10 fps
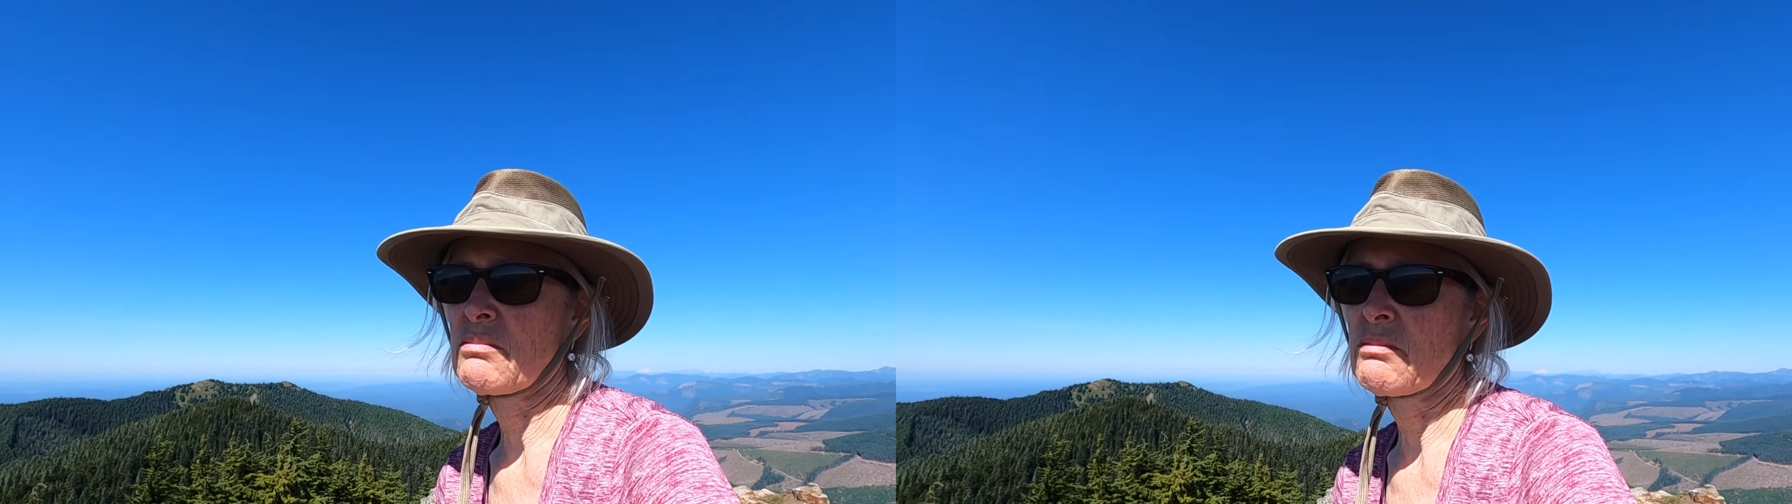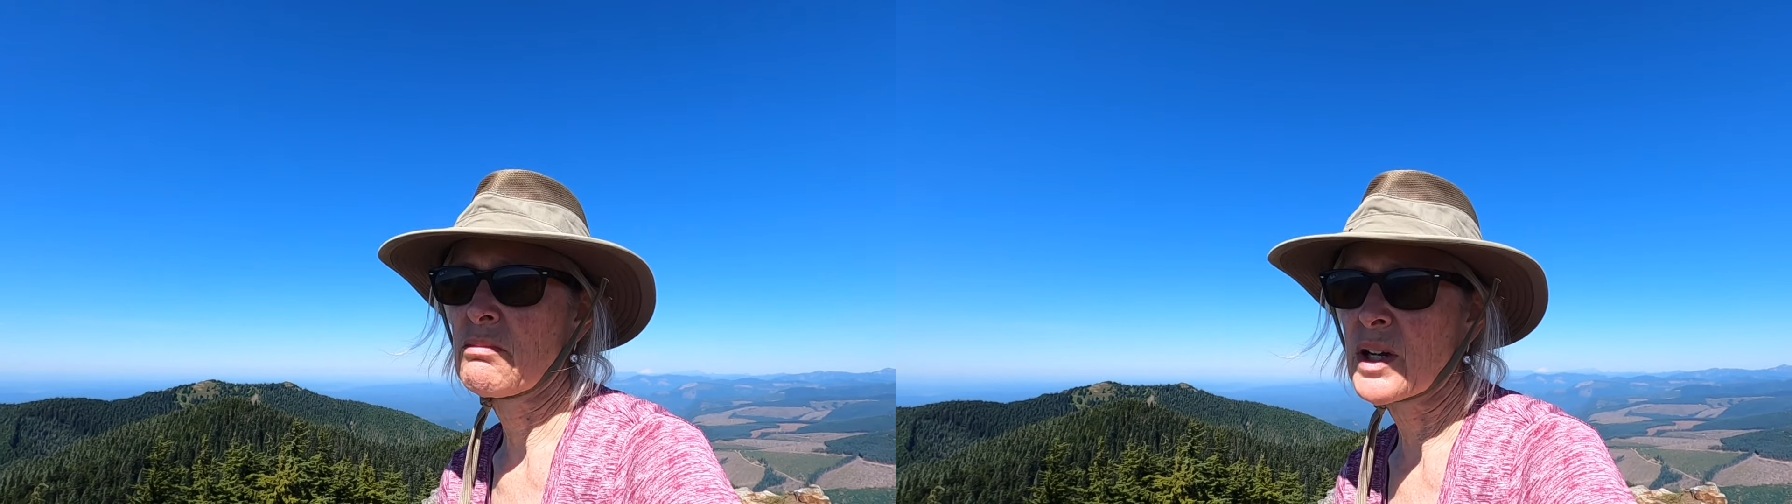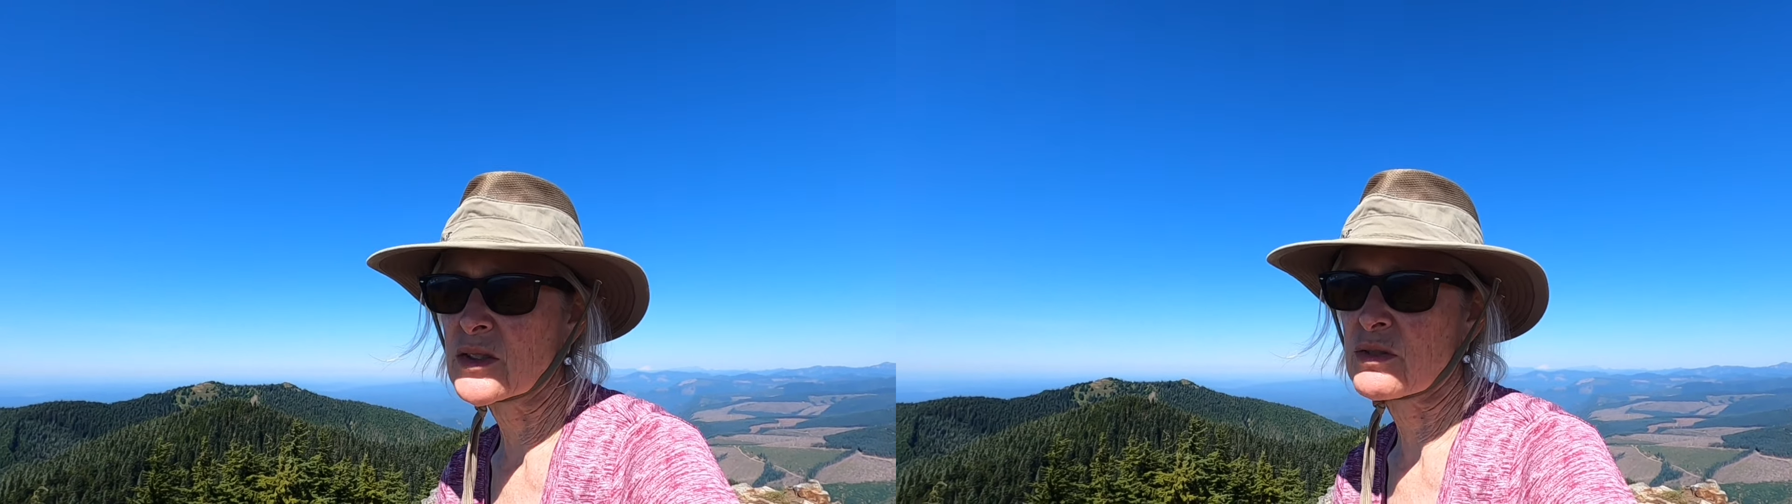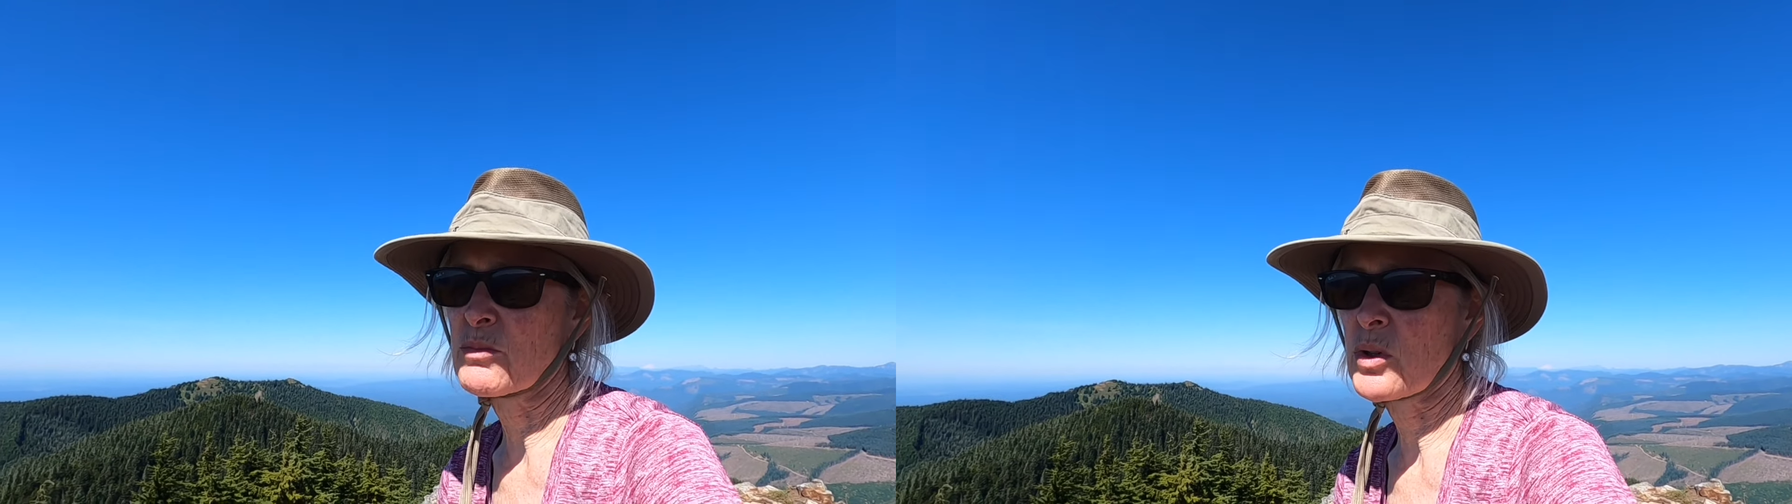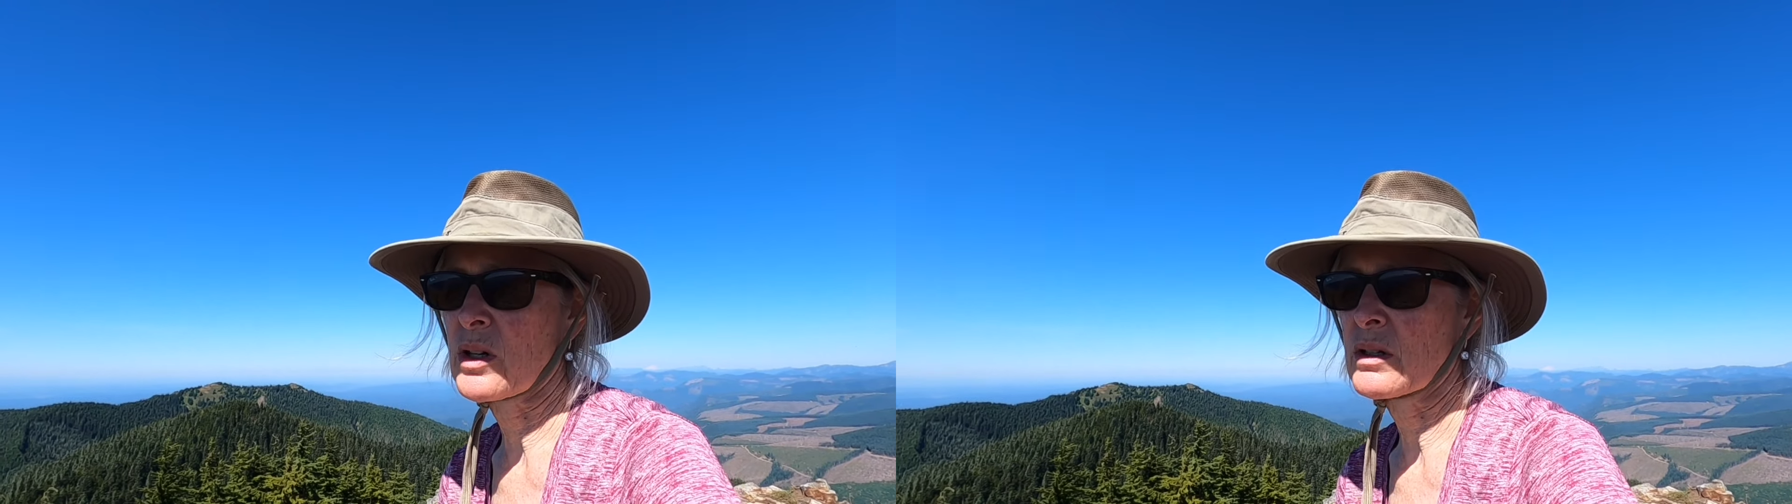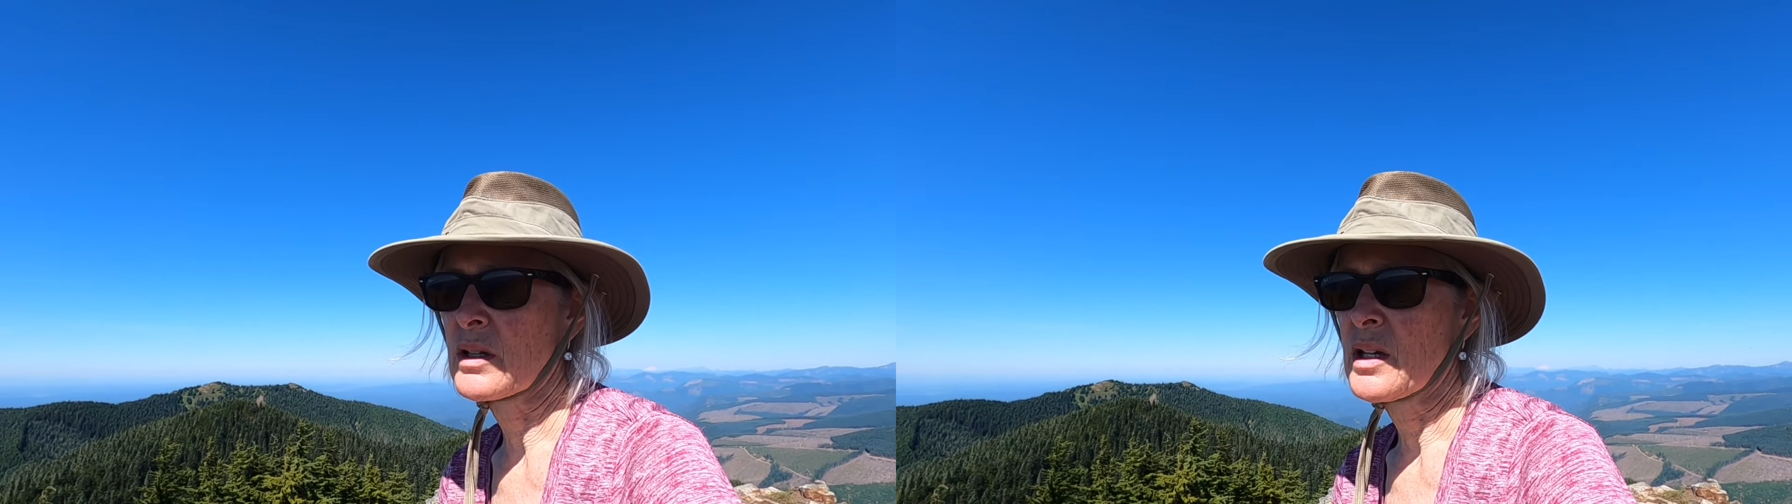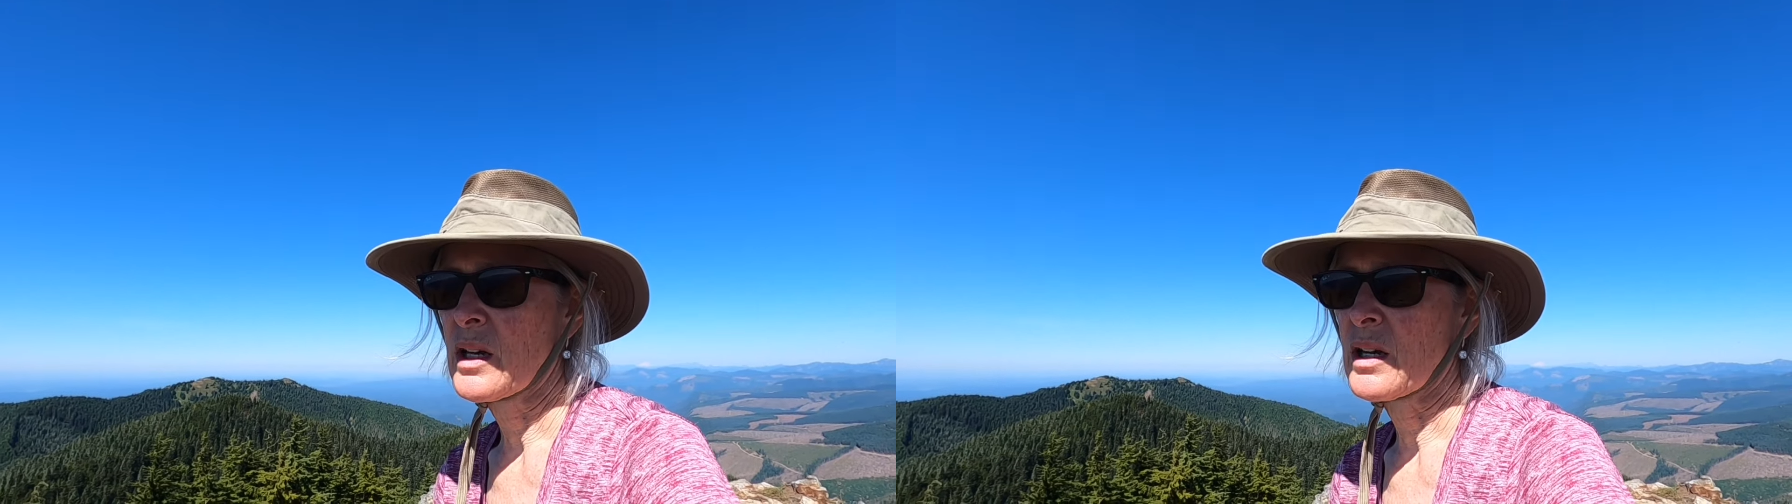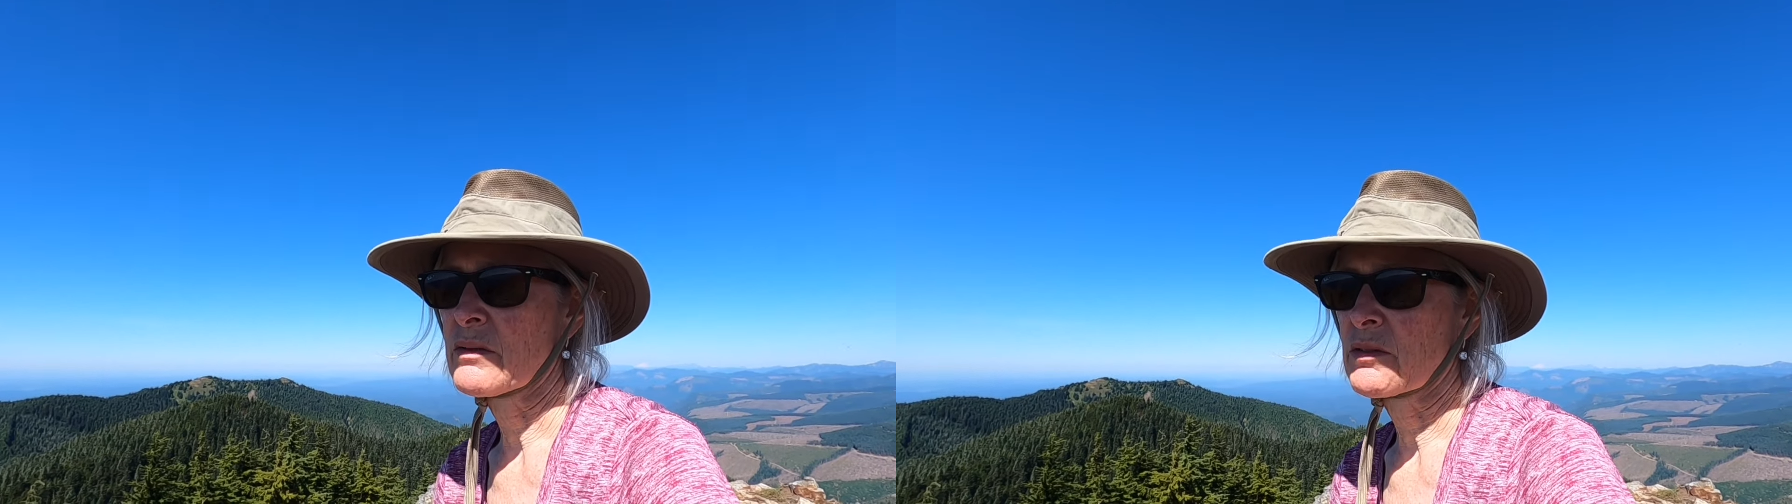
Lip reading: much more of